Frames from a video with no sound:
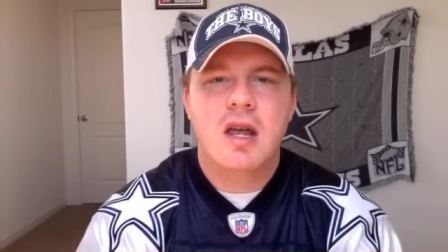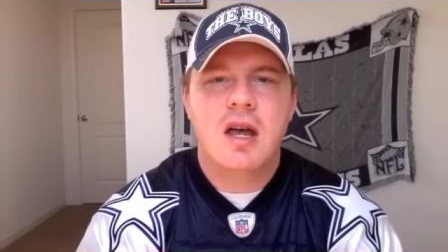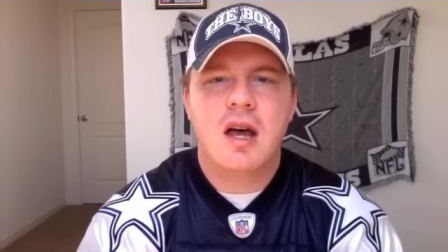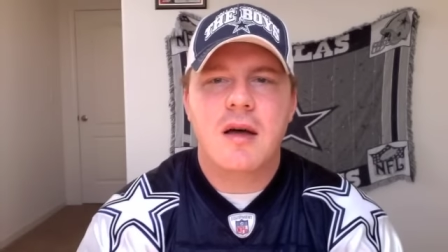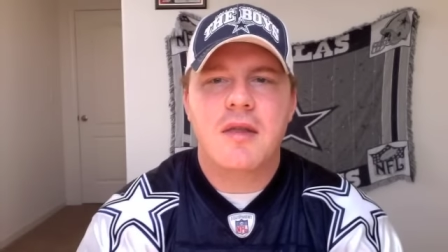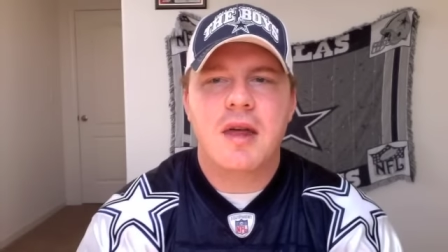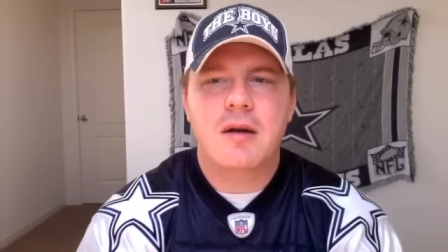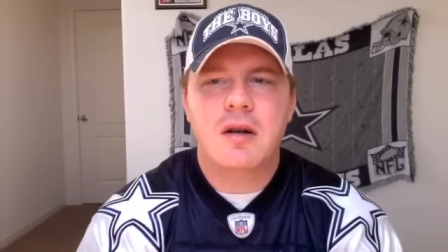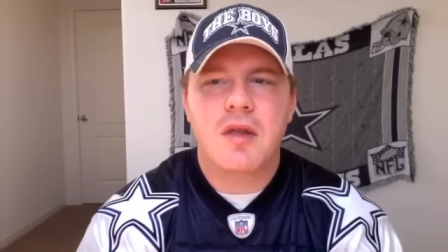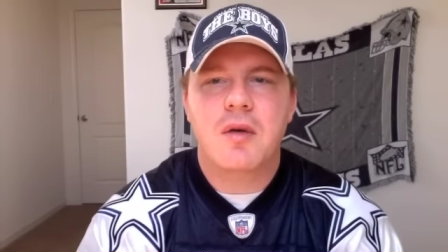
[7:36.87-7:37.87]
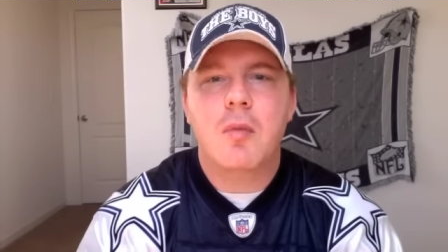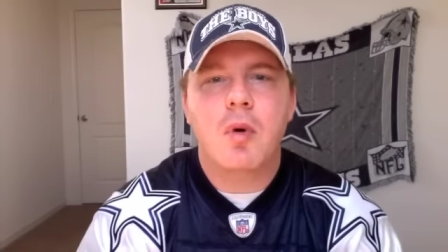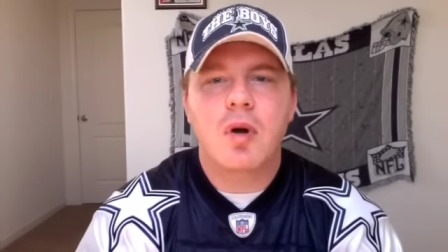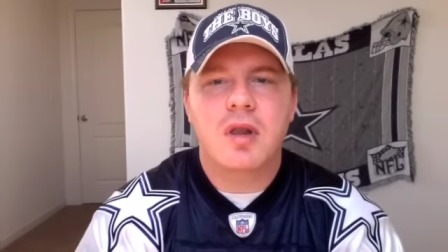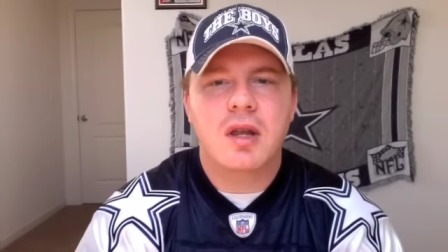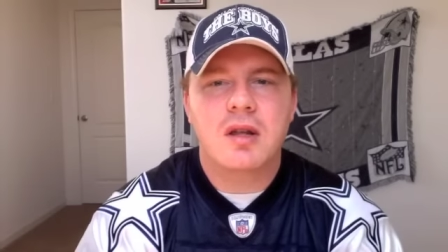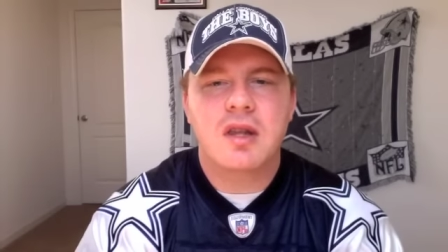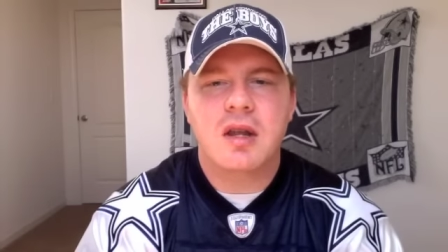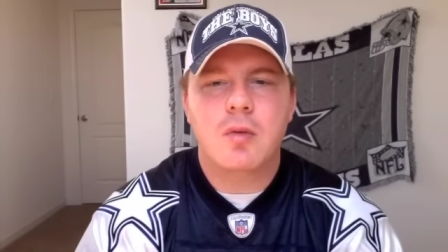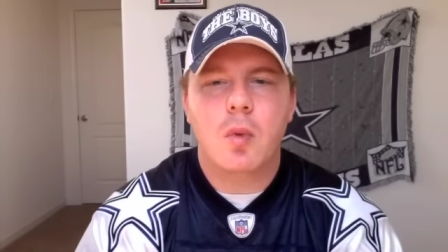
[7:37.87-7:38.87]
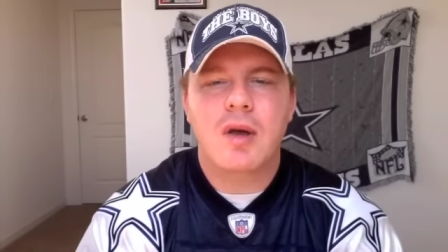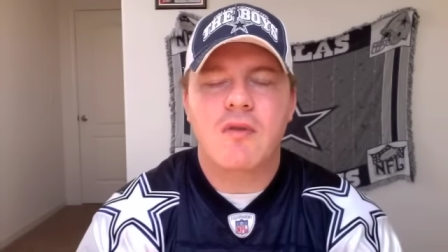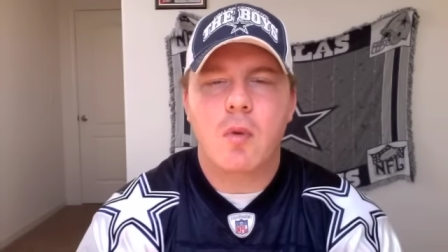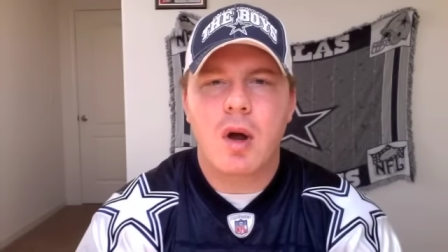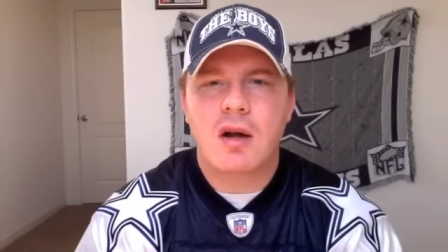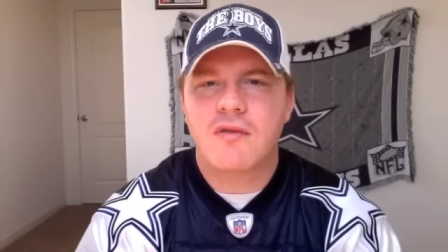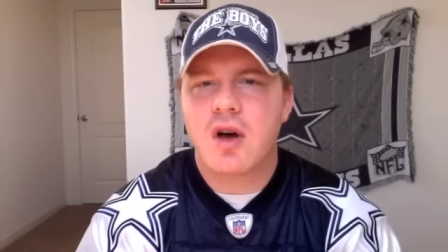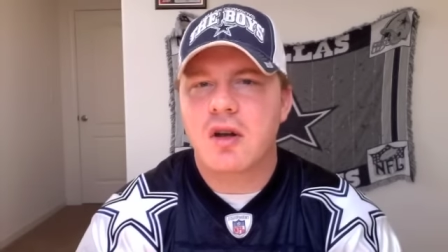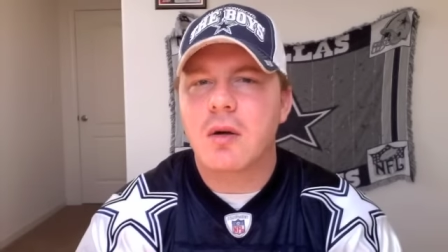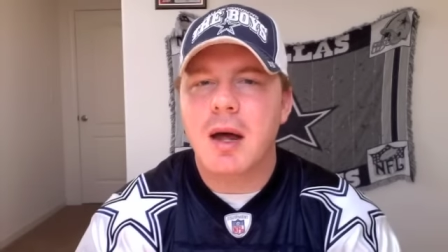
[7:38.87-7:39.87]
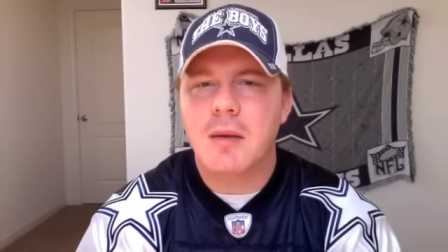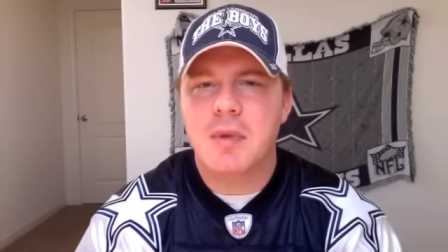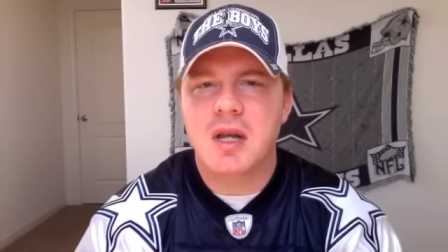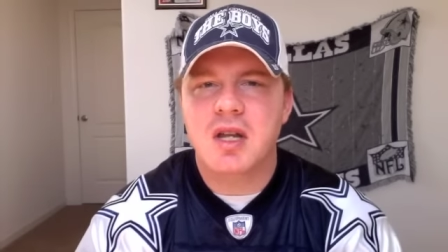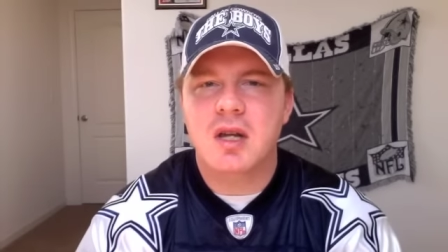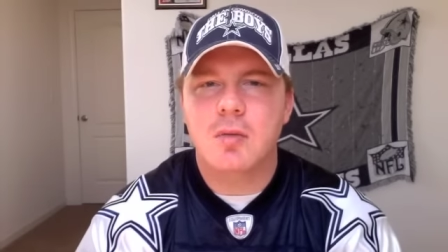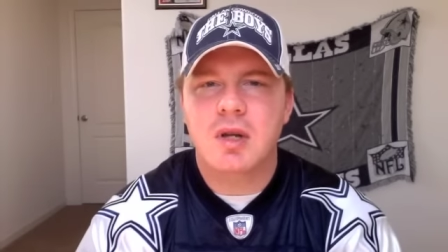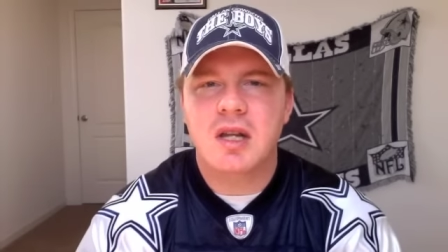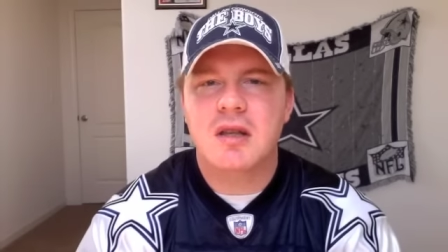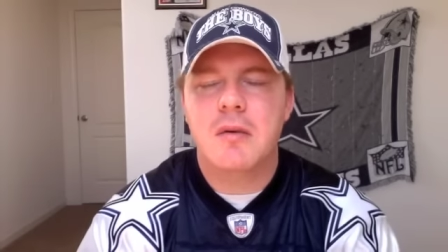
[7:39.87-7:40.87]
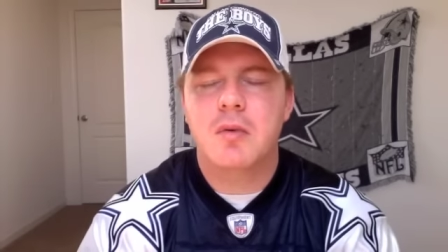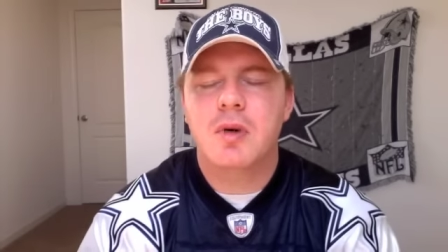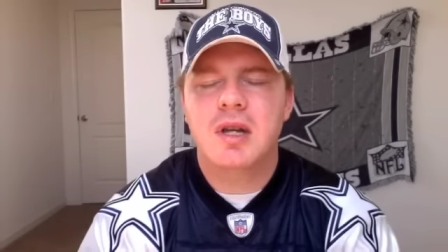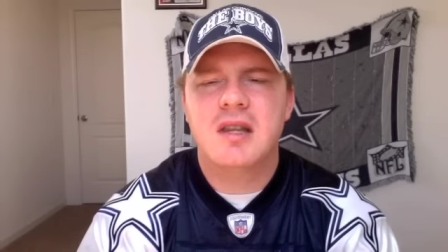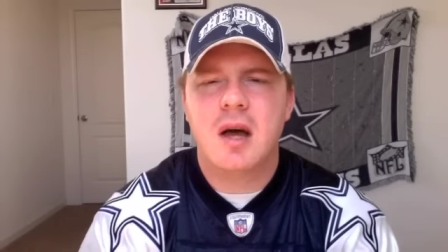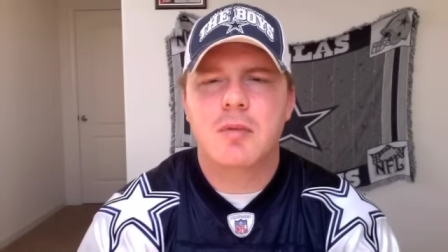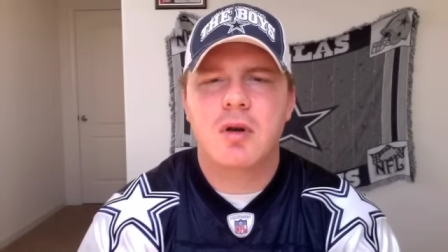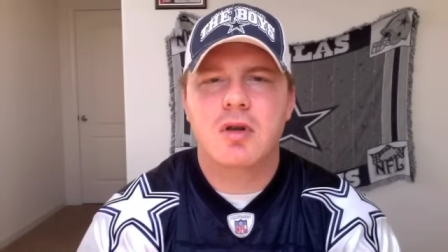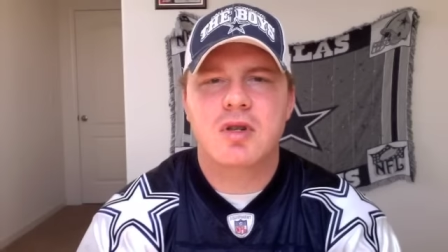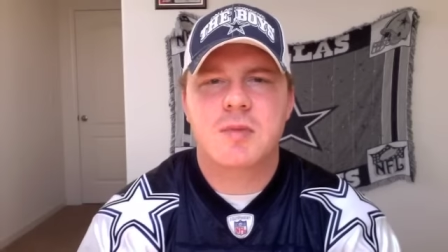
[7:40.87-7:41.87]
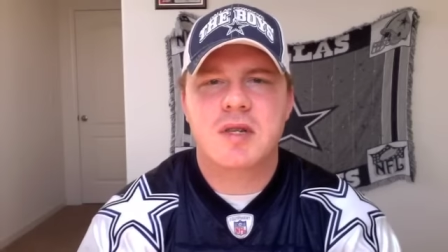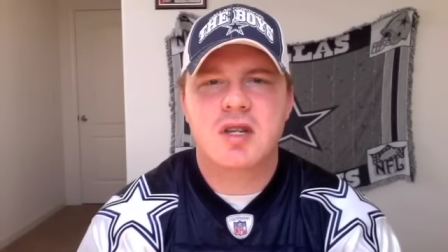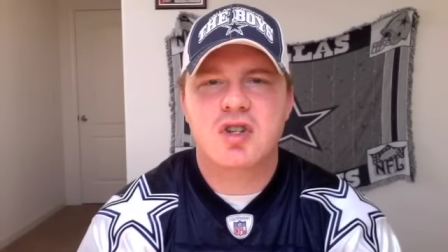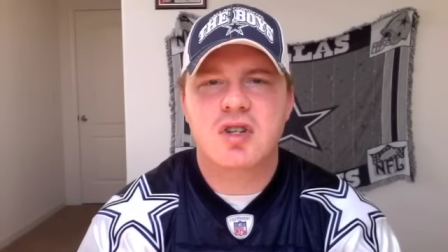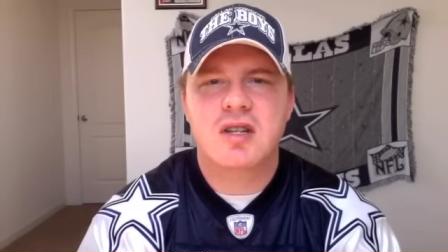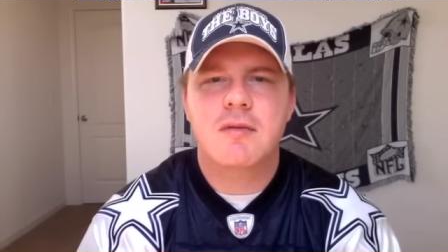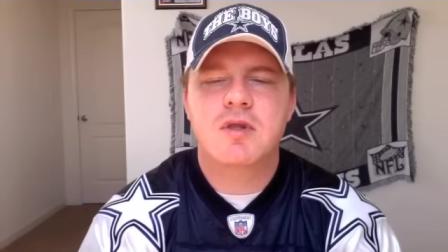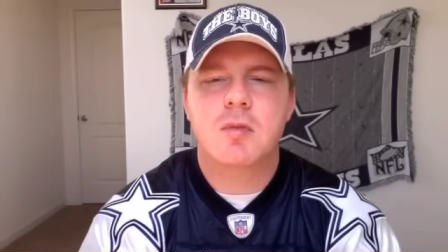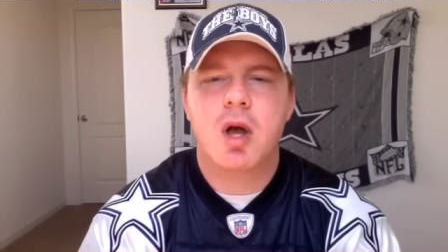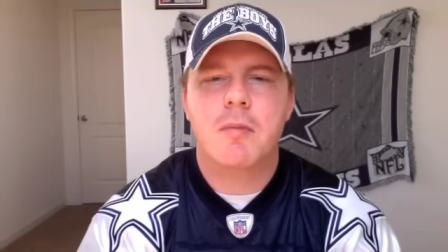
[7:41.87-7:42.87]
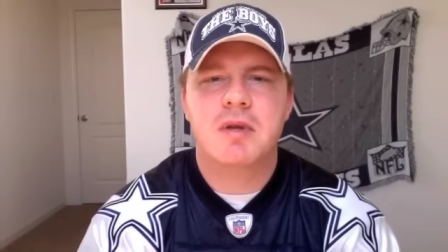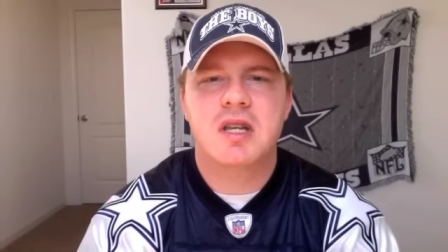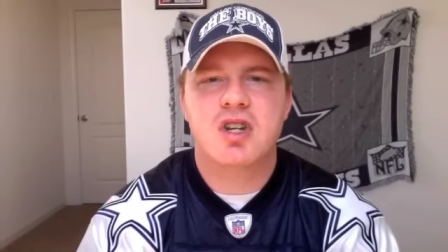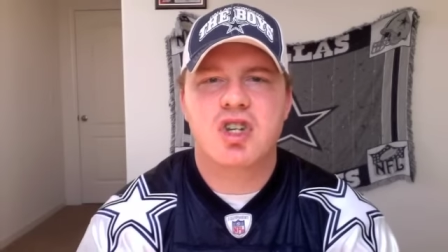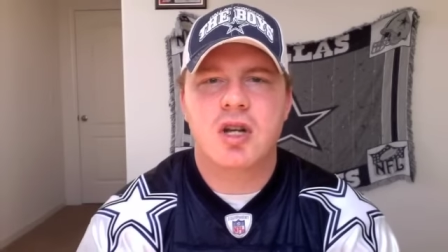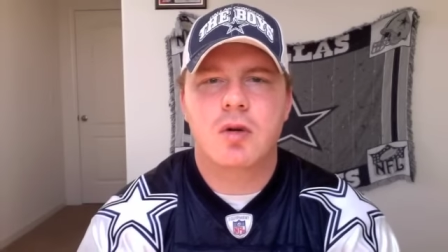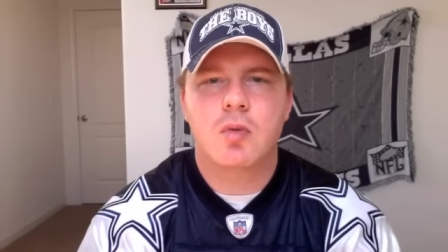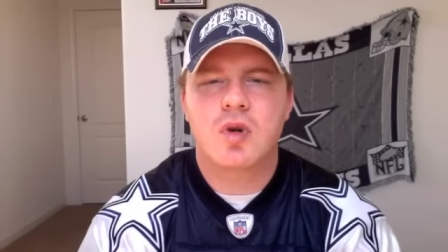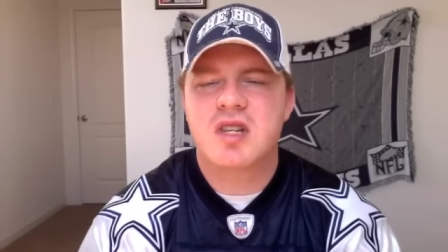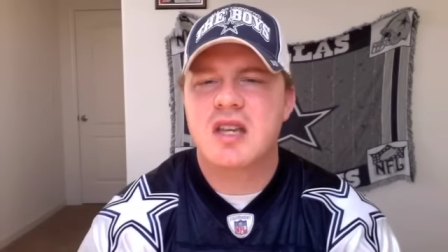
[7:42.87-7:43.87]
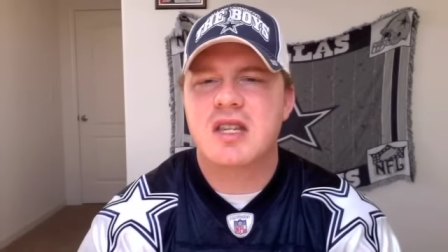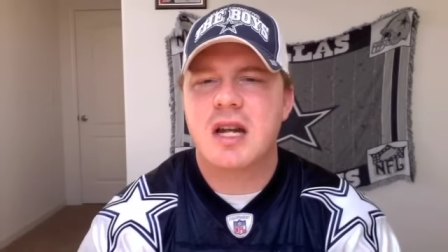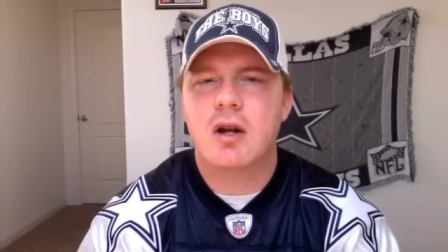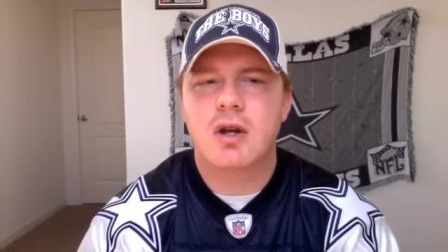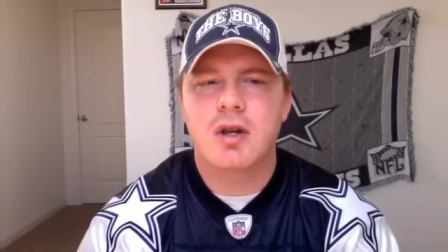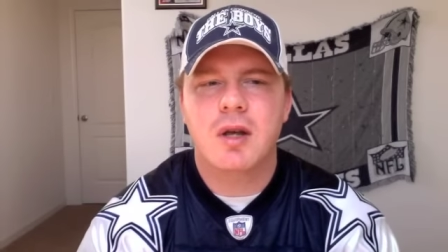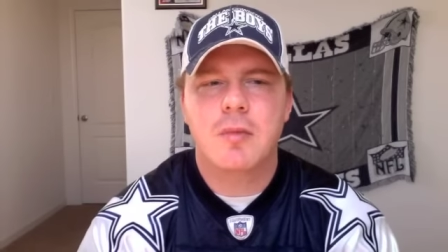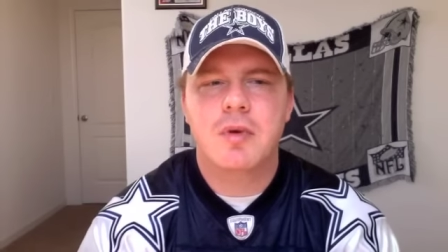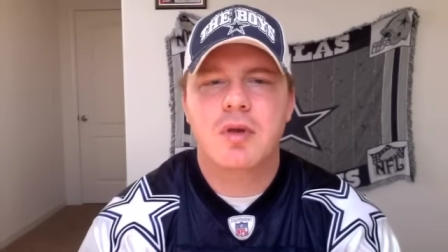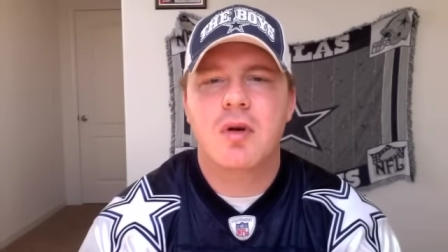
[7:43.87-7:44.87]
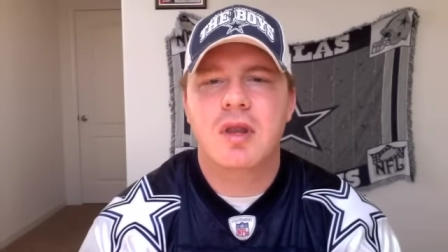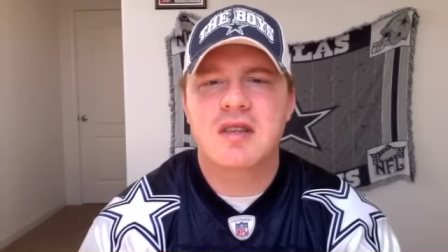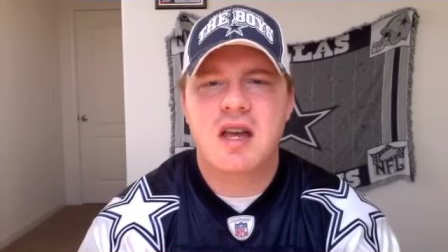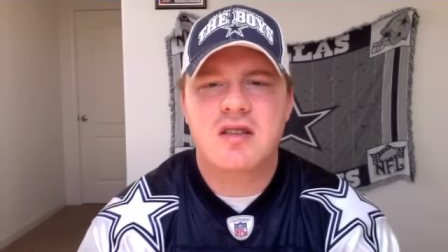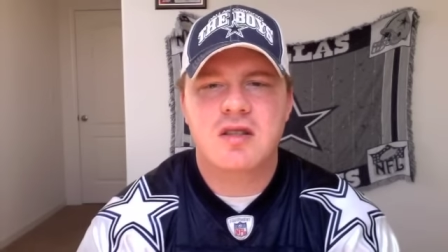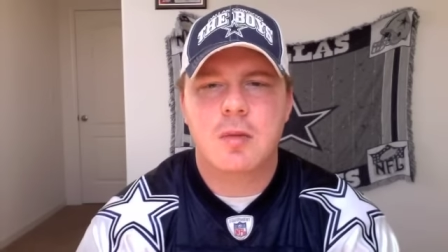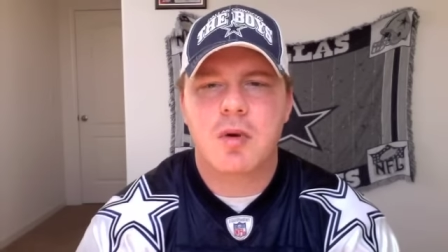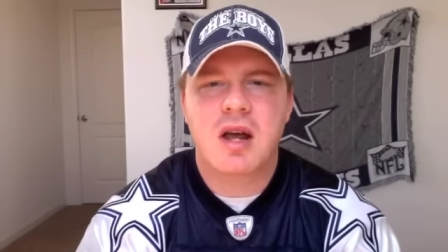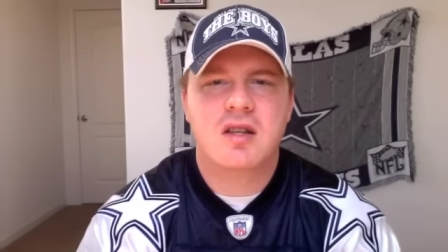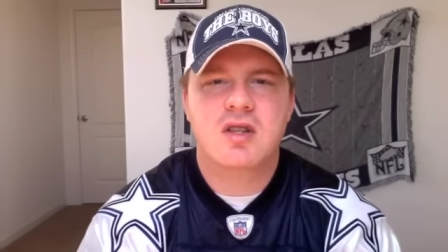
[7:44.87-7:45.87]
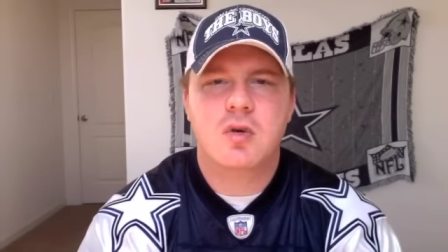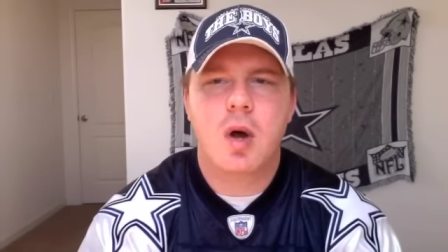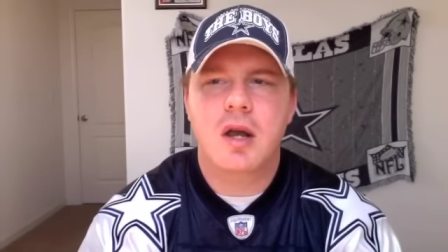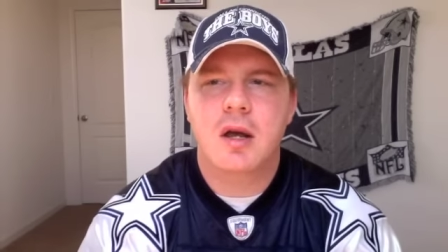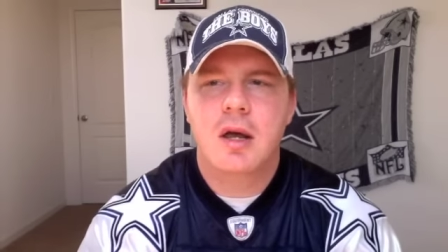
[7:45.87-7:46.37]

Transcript: Uh, that are nothing more than, than waiver wire fodder, in my opinion. And we need to we need to upgrade those positions, give them some competition. Worst case scenario, you could throw these guys in the practice squad.